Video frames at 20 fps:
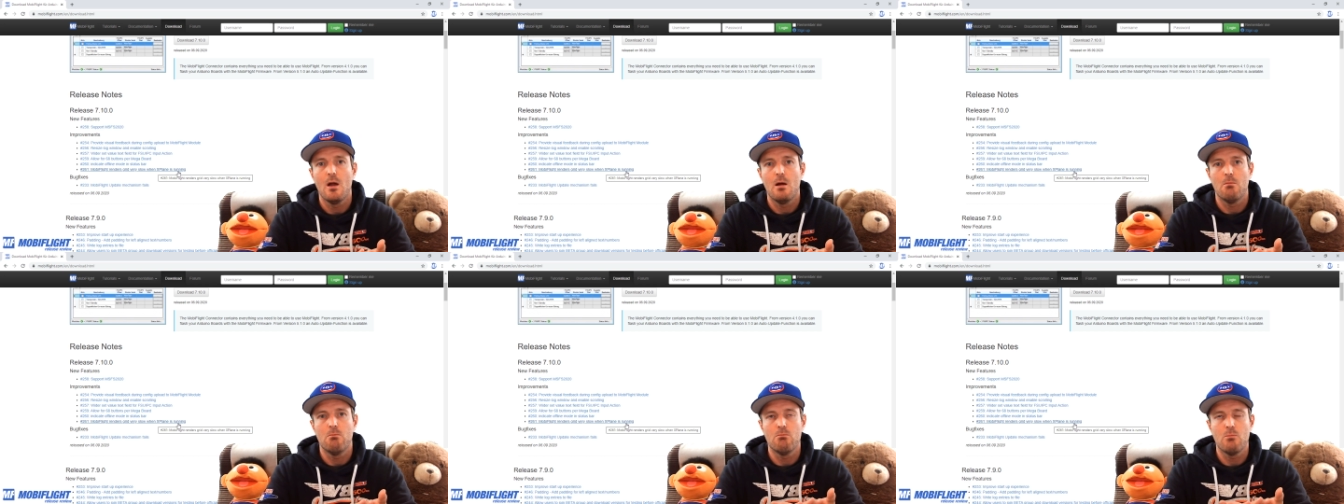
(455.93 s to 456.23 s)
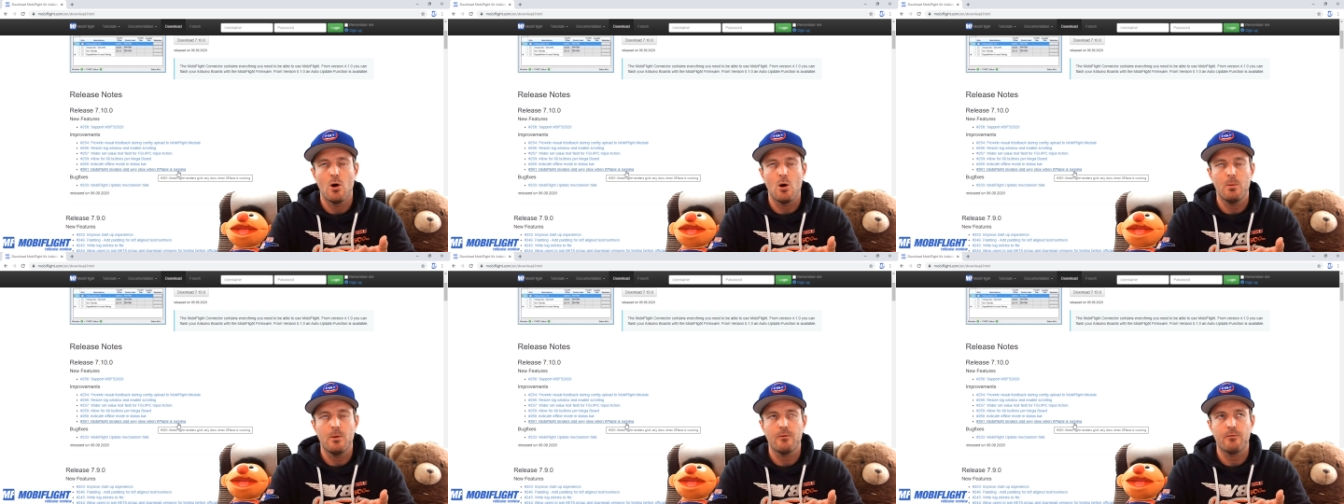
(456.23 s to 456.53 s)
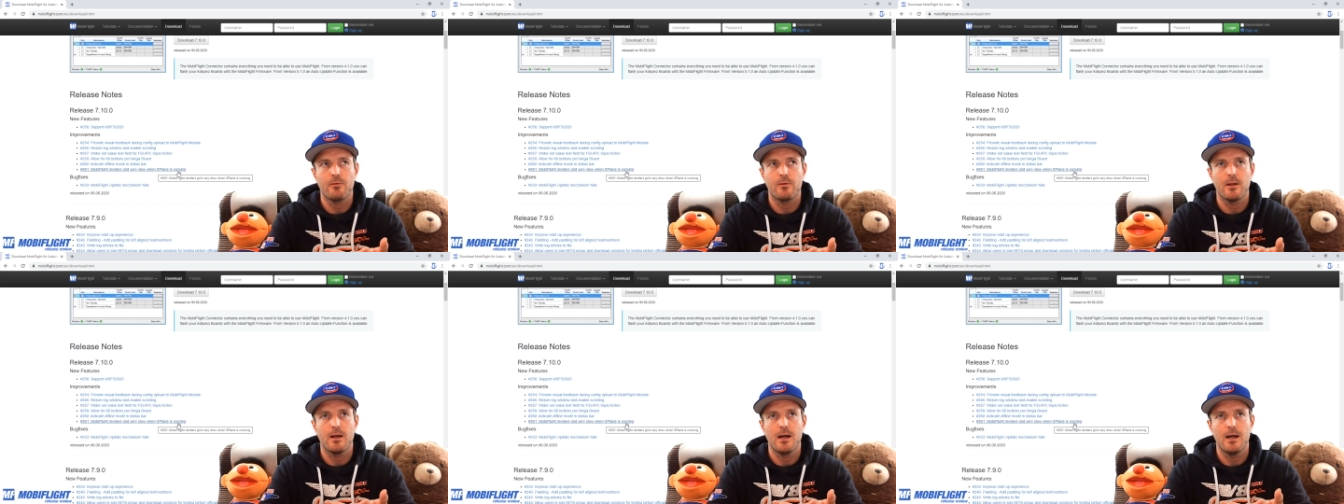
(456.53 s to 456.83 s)

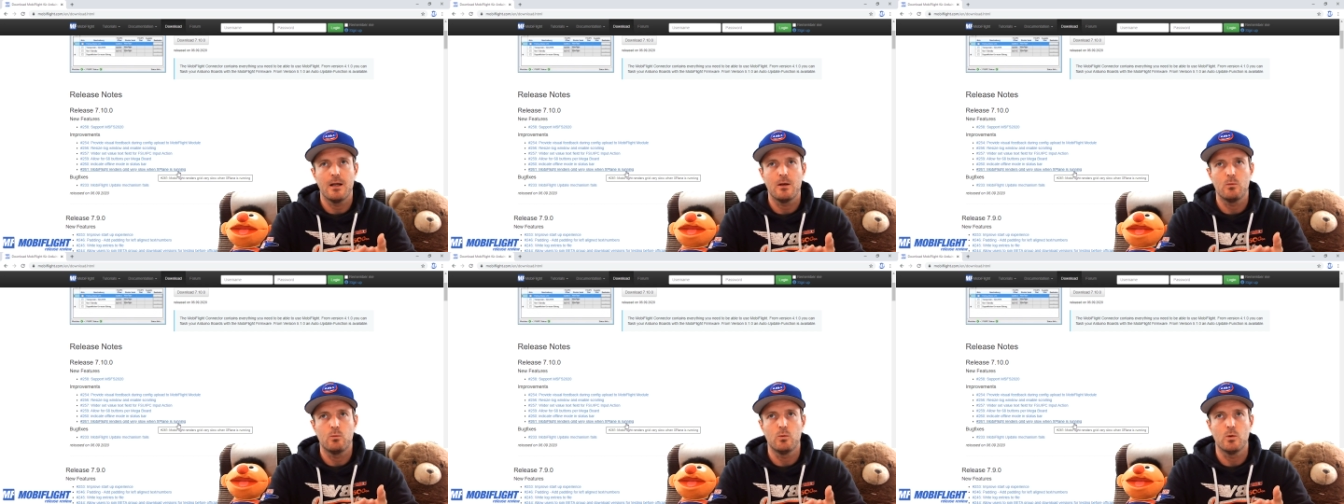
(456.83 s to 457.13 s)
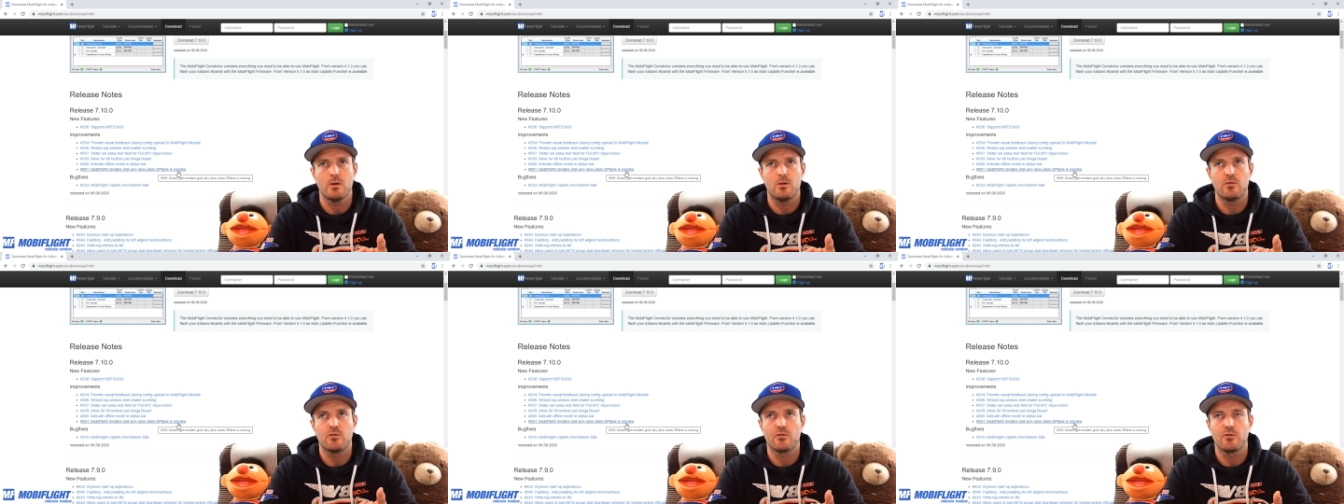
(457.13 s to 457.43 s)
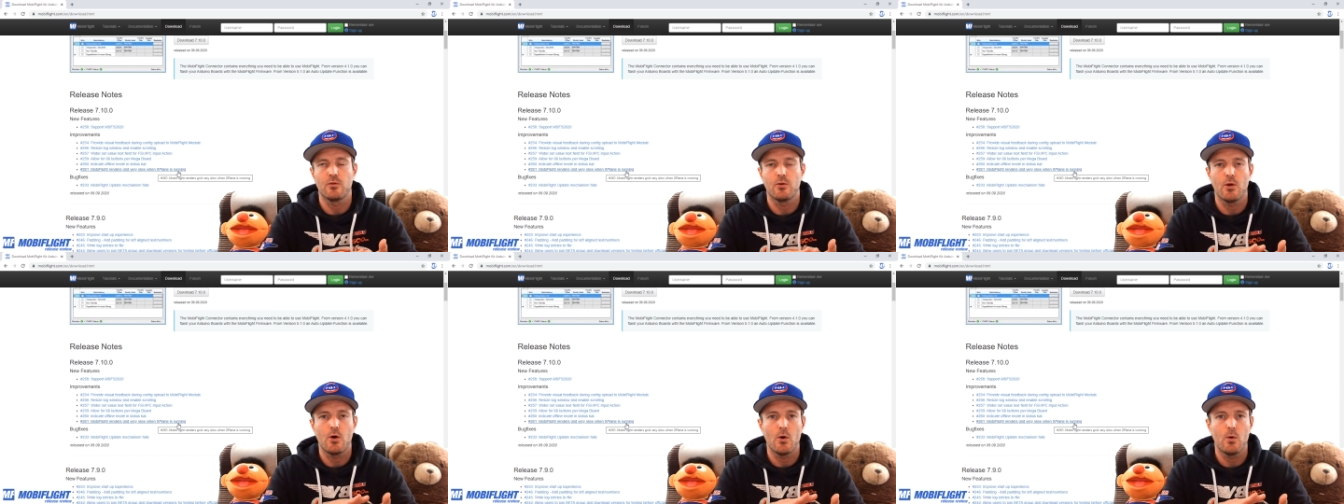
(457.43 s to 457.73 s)
MobiFlight would
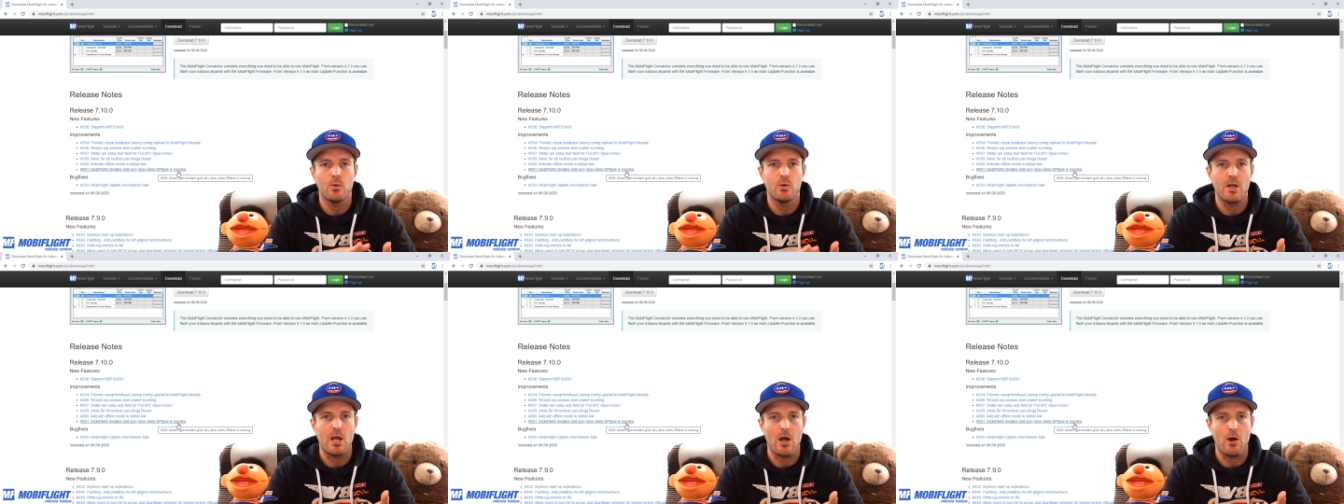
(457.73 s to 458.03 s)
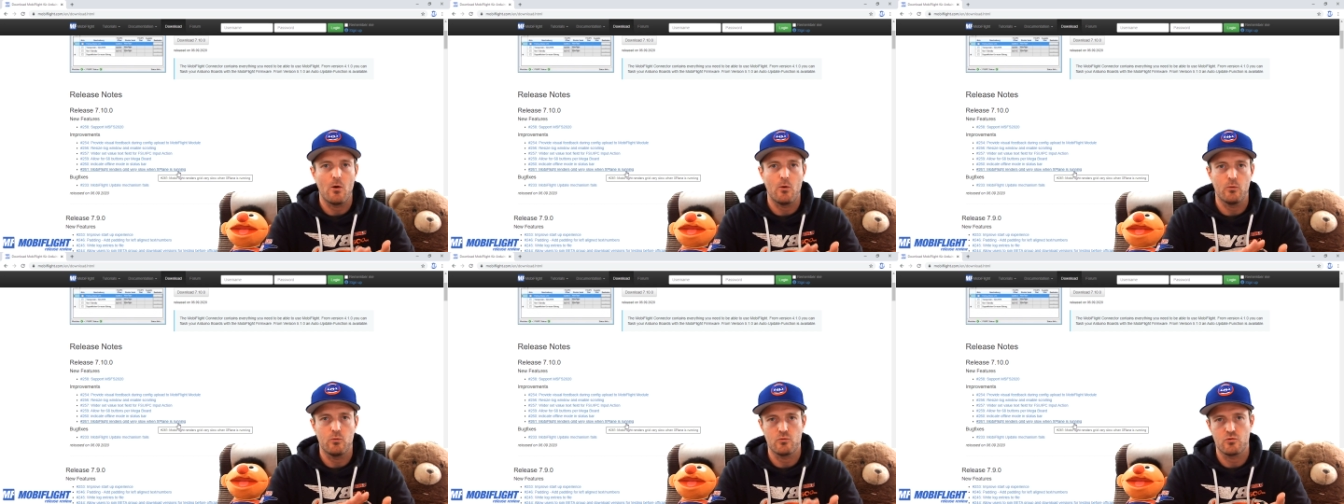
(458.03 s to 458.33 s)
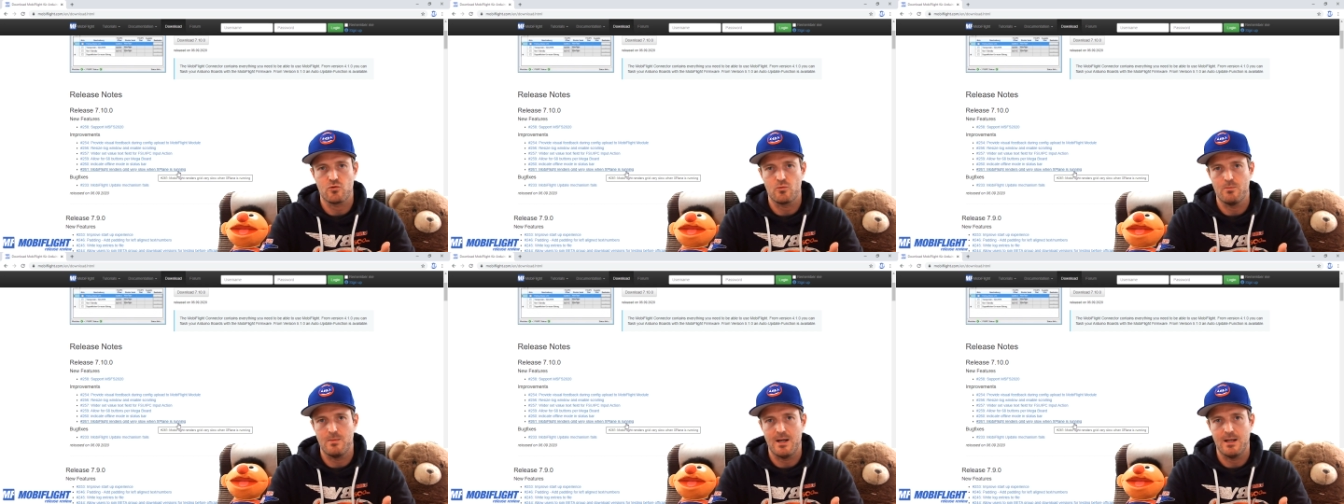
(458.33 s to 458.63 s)
slow down
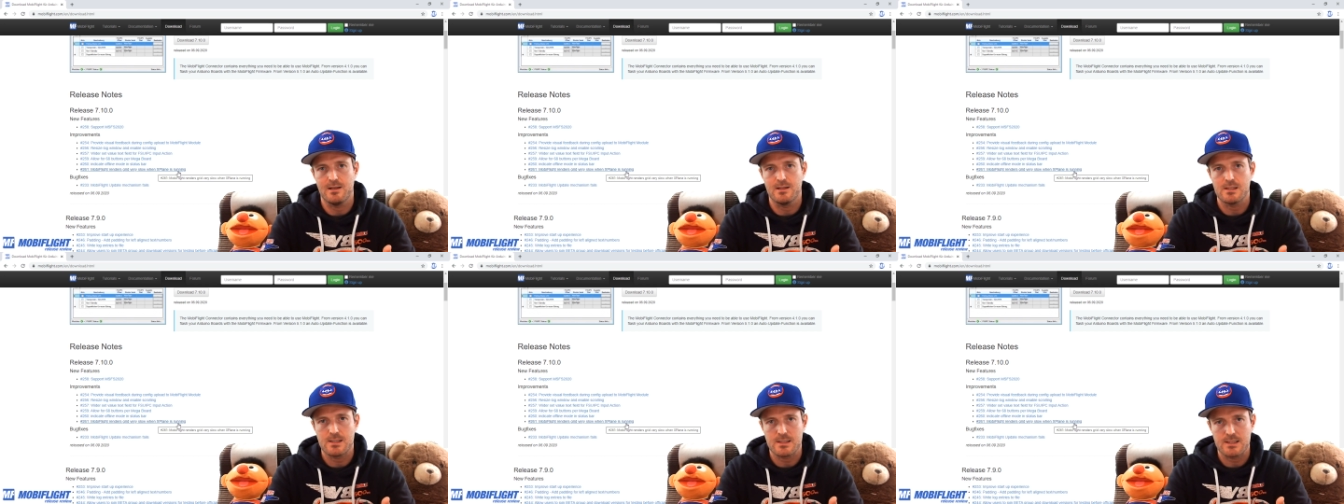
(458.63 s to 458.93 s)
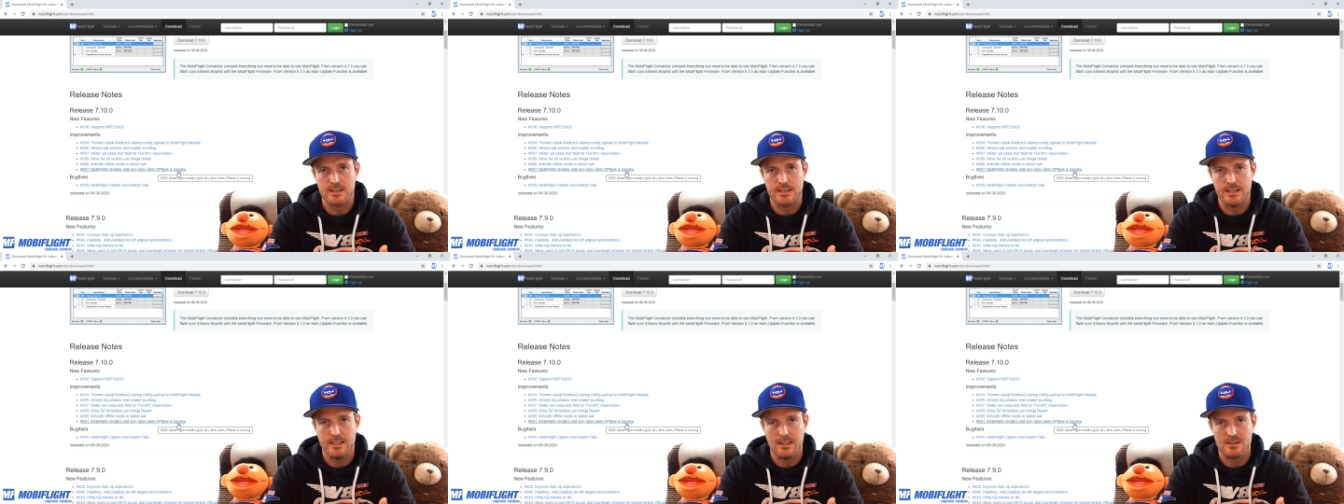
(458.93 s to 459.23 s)
tremendously,